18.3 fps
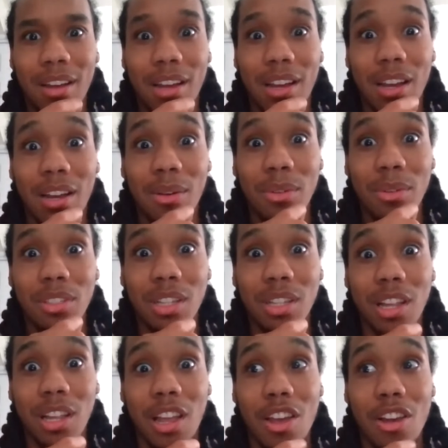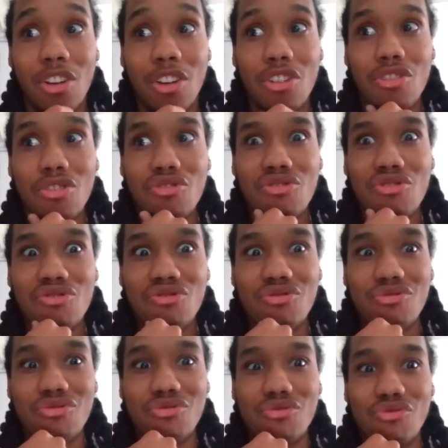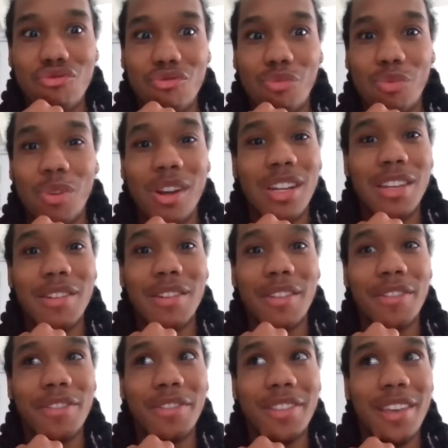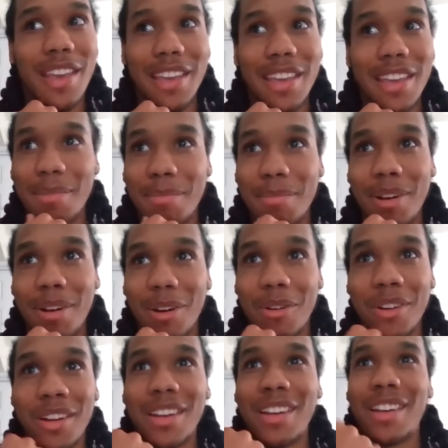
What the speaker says: I was like, oh, wasn't even thinking that.